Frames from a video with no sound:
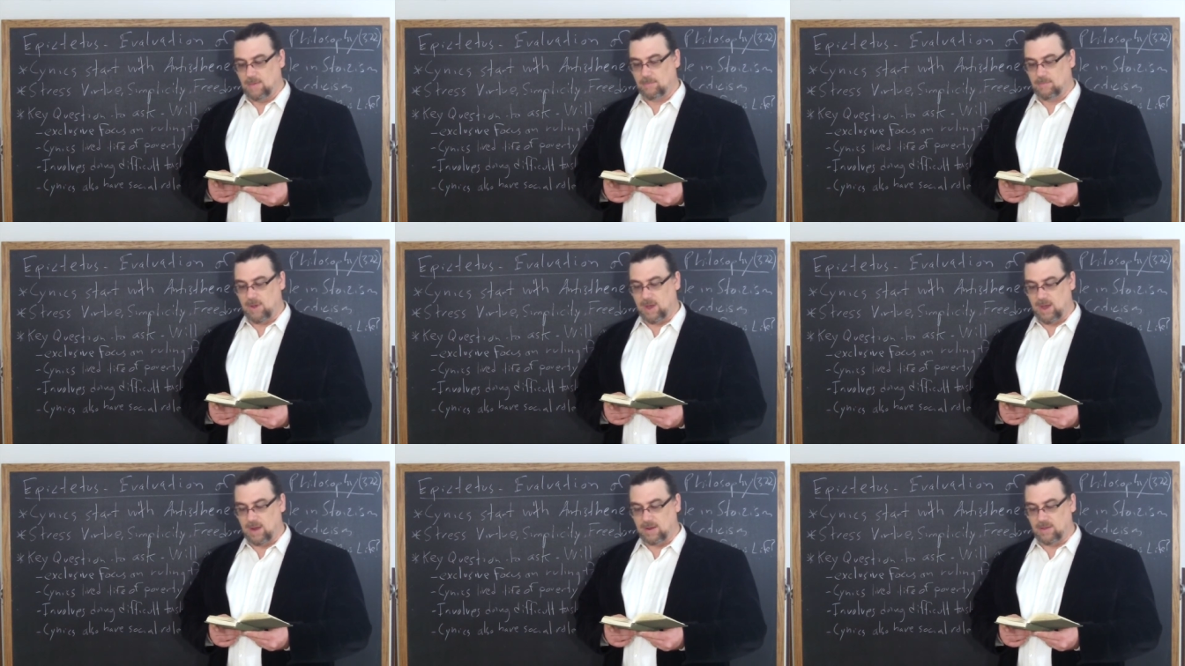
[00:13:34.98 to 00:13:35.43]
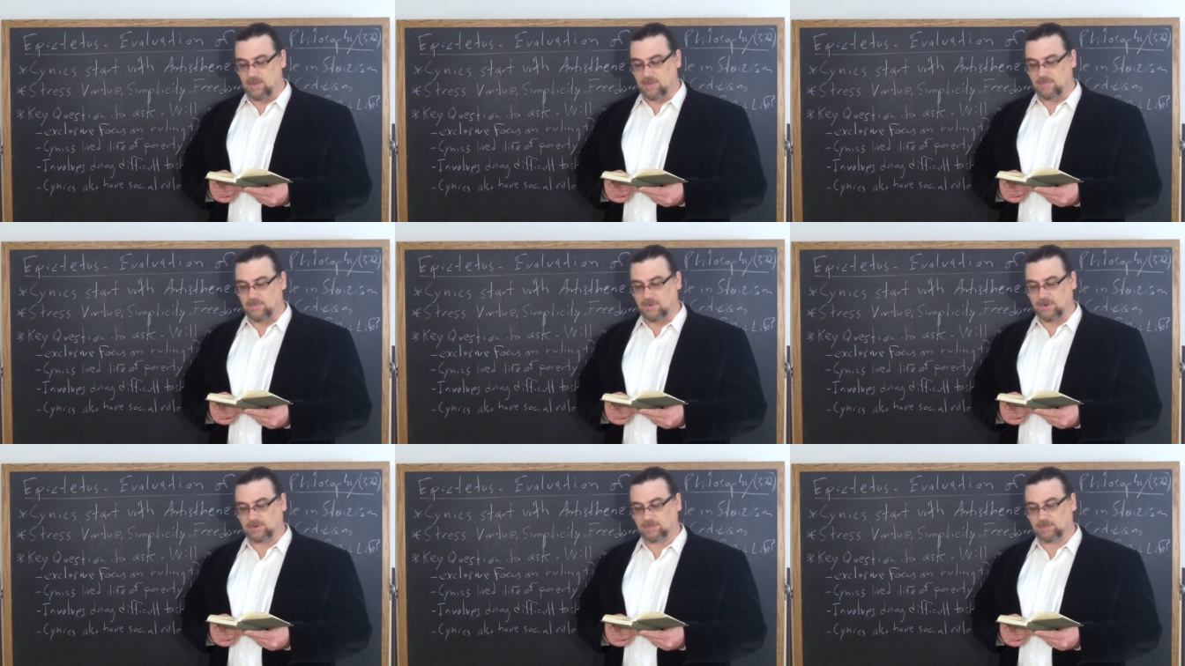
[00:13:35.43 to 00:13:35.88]
But in the
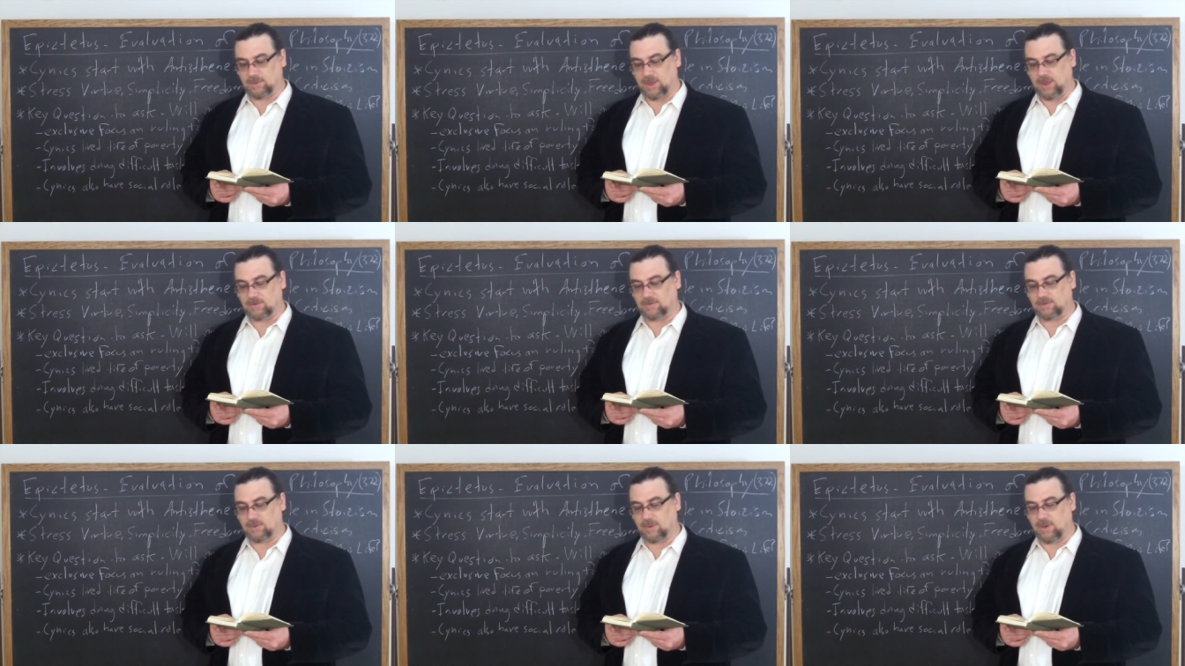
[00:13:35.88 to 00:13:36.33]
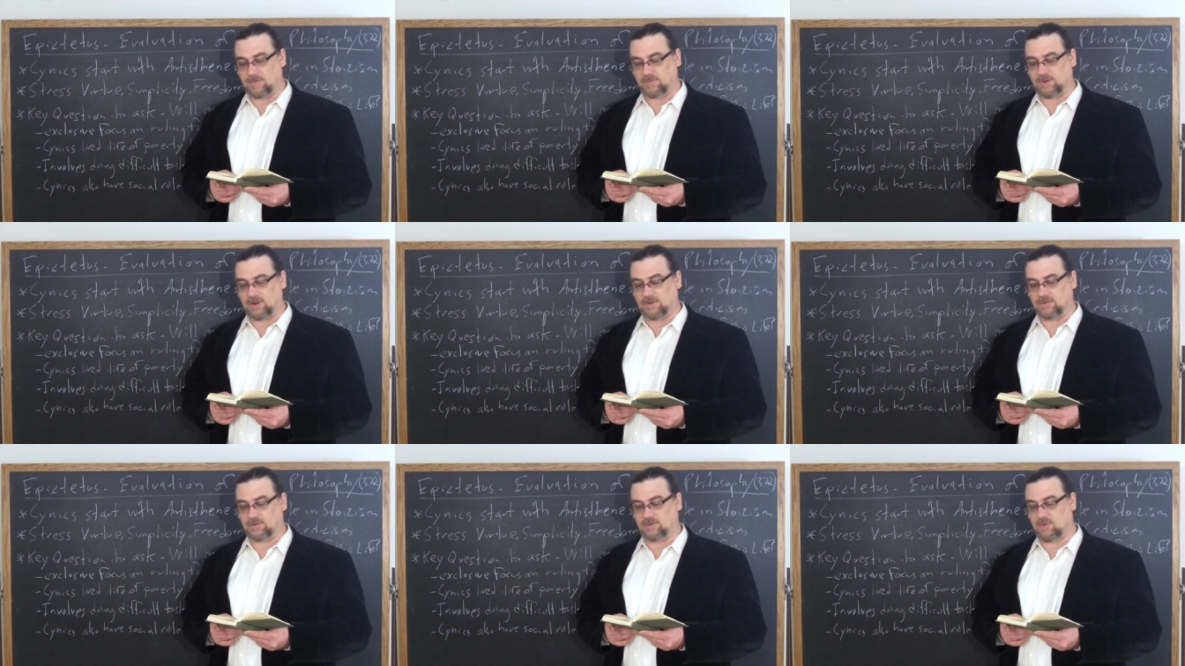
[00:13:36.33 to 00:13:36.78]
first place, you have
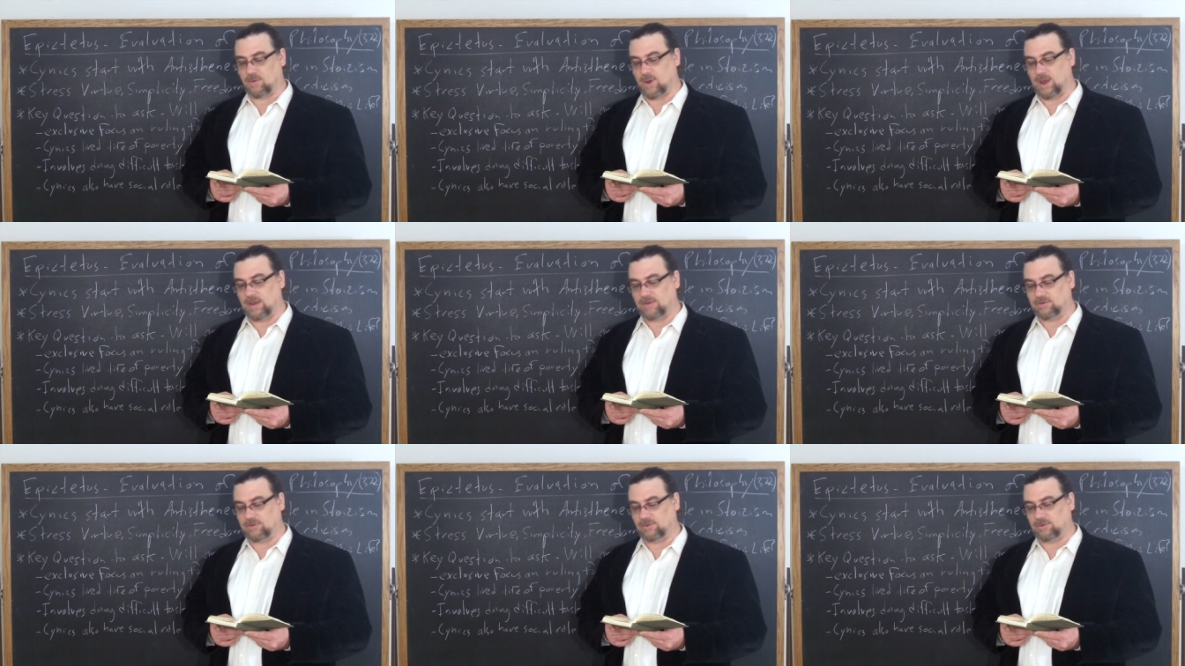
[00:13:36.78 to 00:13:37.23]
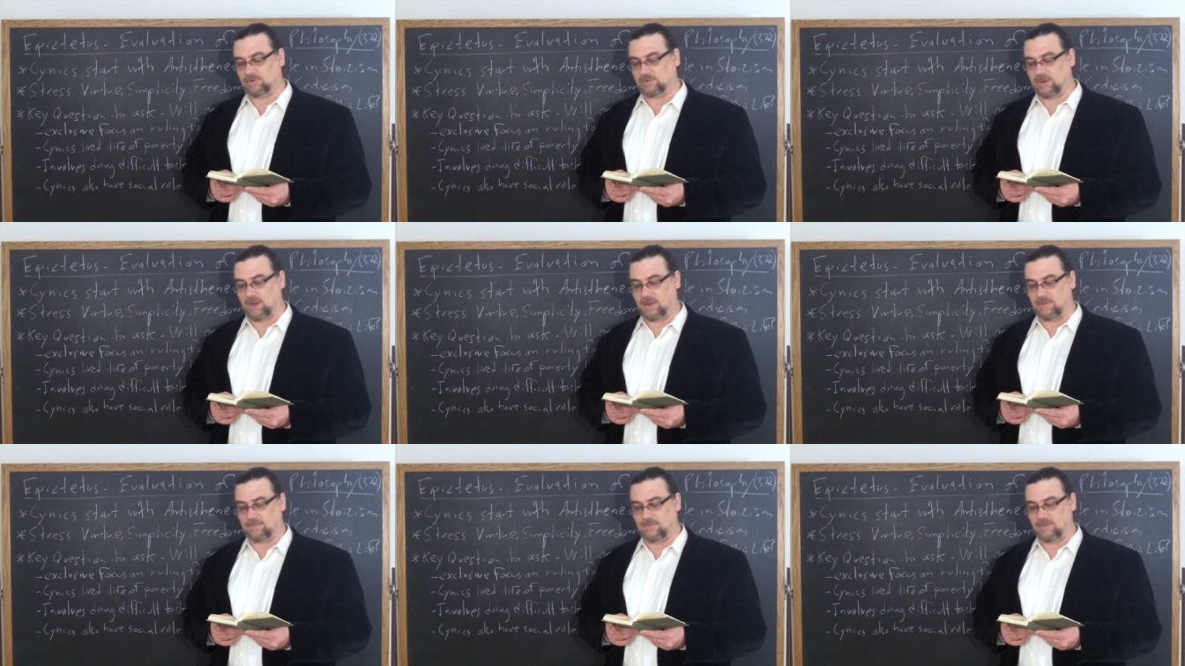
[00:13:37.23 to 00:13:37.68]
to disgrace
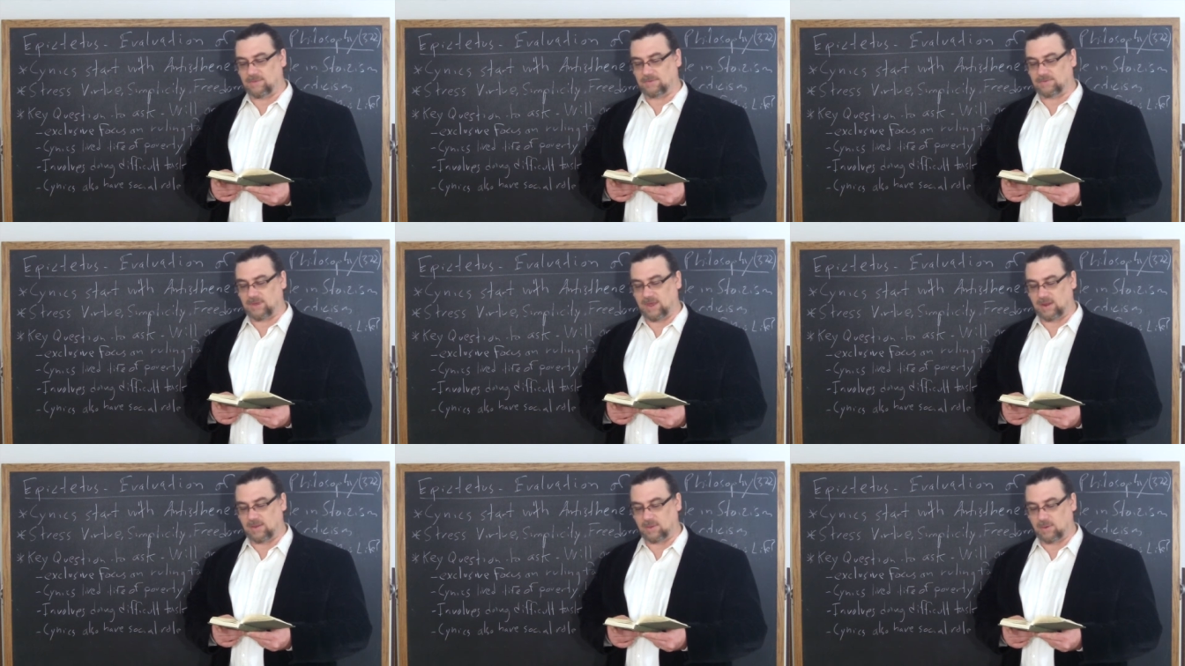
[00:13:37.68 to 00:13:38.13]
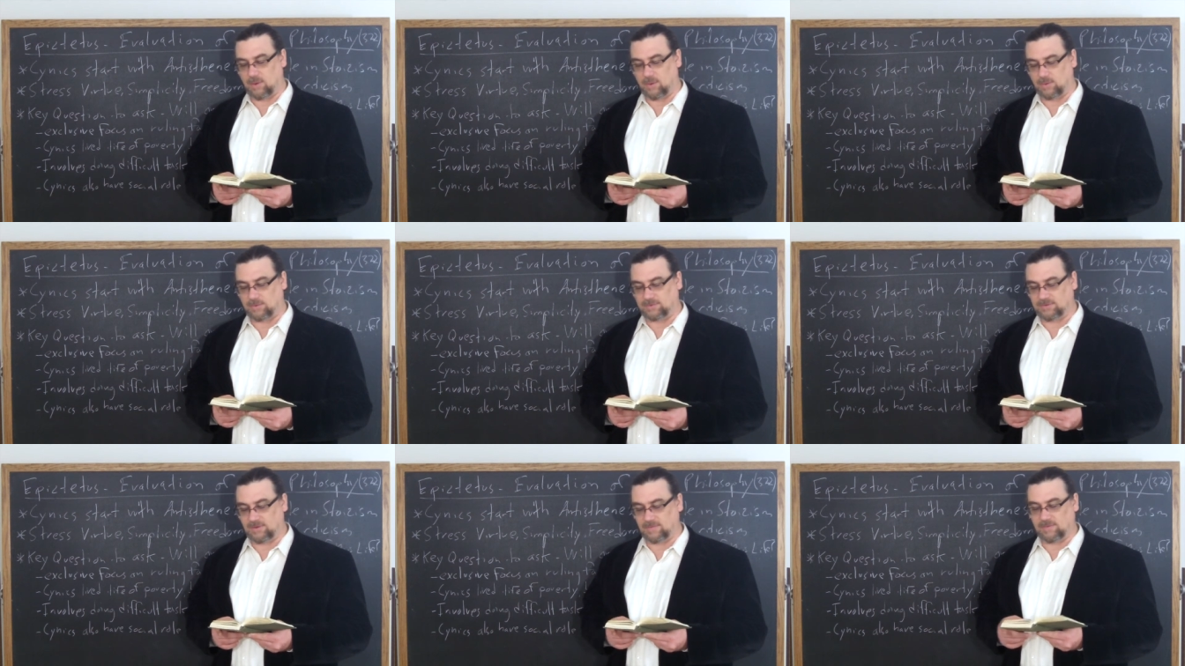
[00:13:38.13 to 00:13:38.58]
yourself in the sight of the
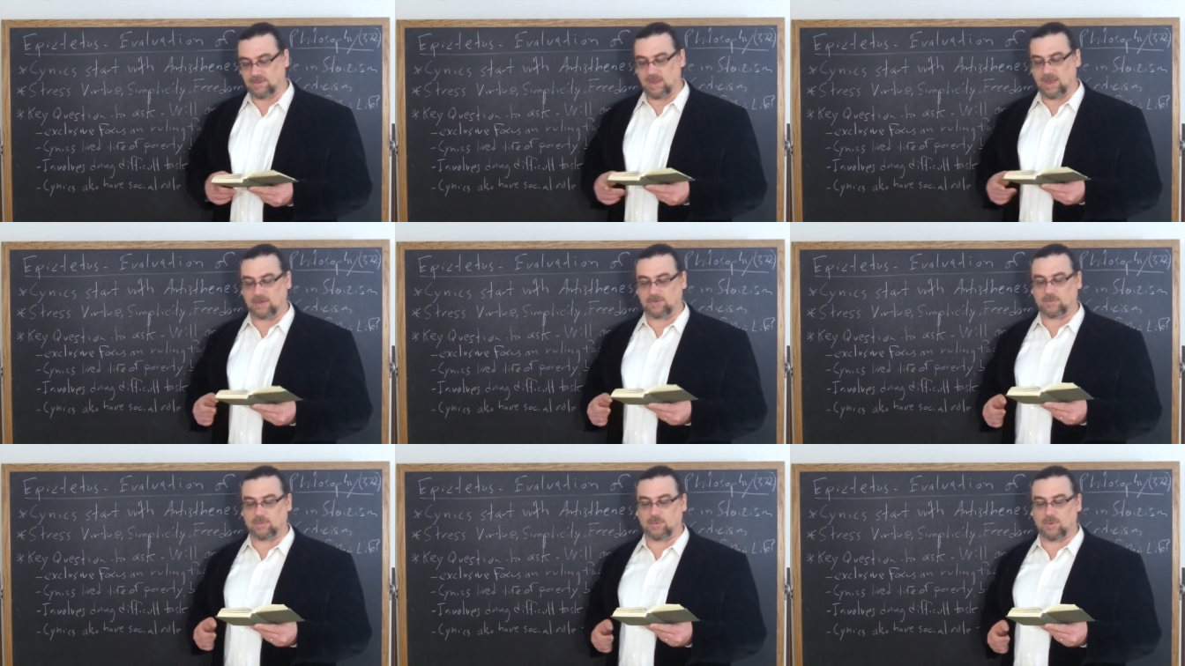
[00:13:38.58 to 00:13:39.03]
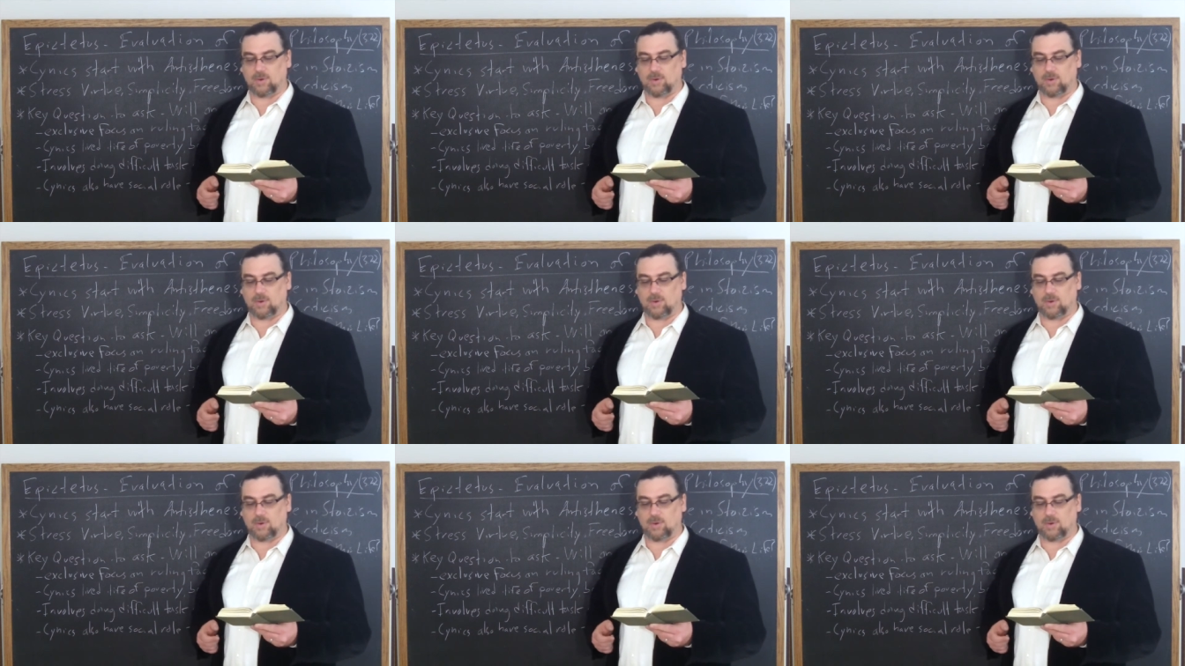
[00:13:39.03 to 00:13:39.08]
whole civilized